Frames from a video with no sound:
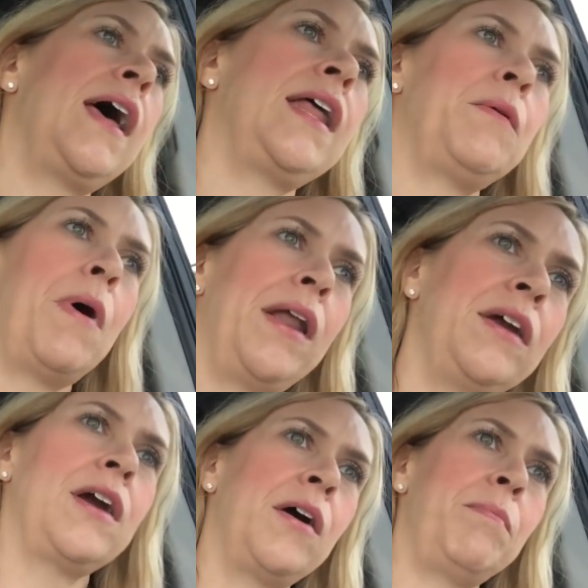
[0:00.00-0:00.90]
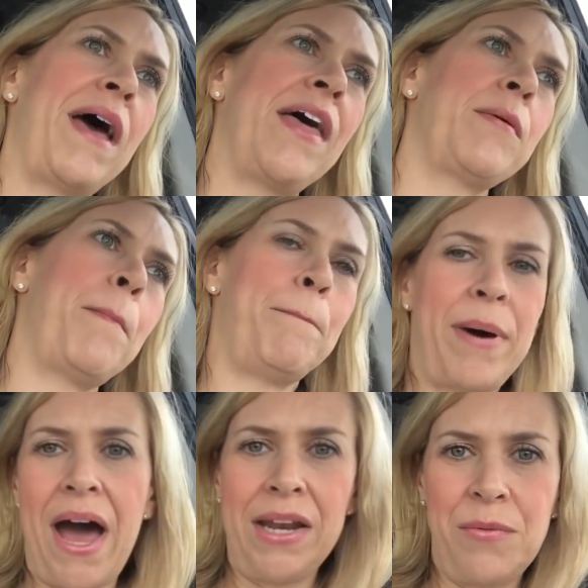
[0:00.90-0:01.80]
And I want to go to Bath and
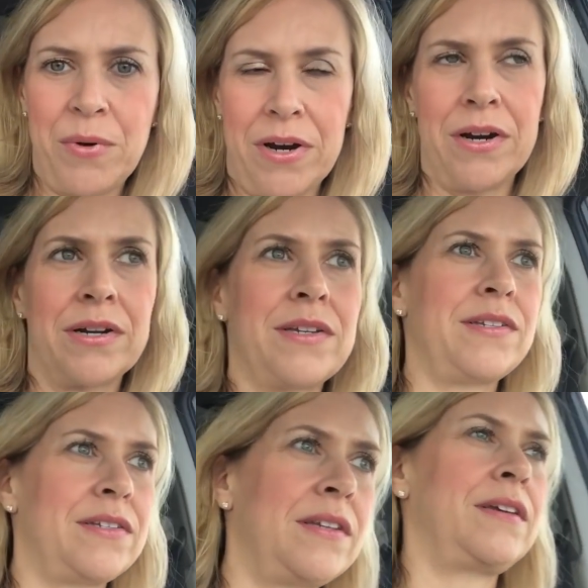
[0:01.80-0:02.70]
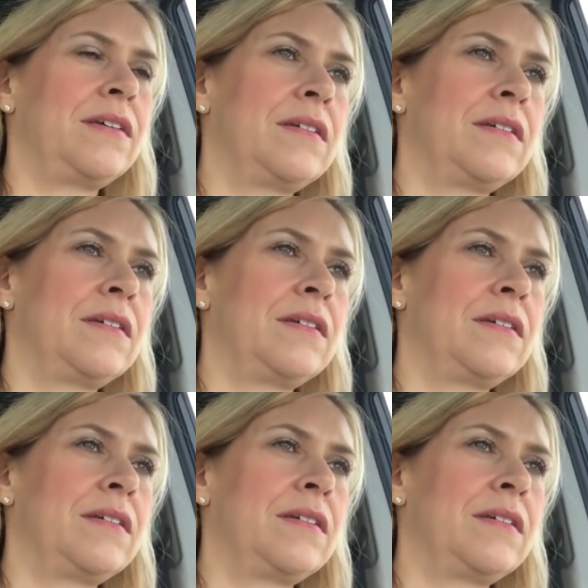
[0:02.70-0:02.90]
Body Works.